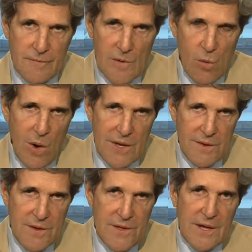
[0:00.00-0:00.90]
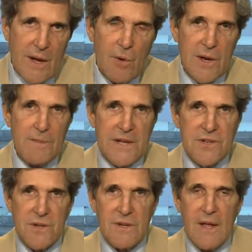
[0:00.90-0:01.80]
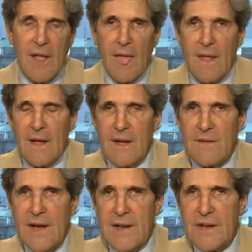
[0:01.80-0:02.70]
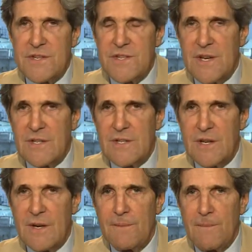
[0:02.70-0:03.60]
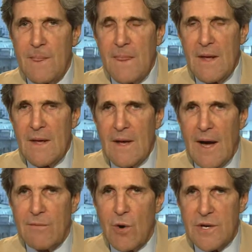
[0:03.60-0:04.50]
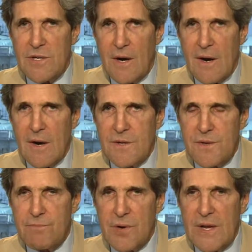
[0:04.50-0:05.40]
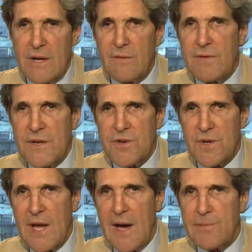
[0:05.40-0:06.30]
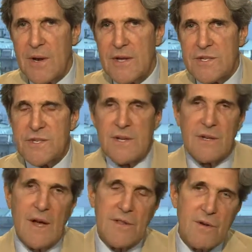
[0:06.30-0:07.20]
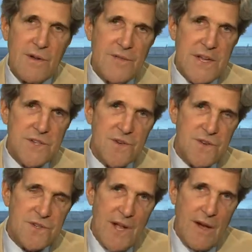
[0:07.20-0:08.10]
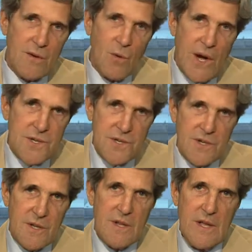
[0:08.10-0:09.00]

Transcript: One other thing I want to mention, and that is that I've worked hard to bring venture capitalists and other investors down to Washington,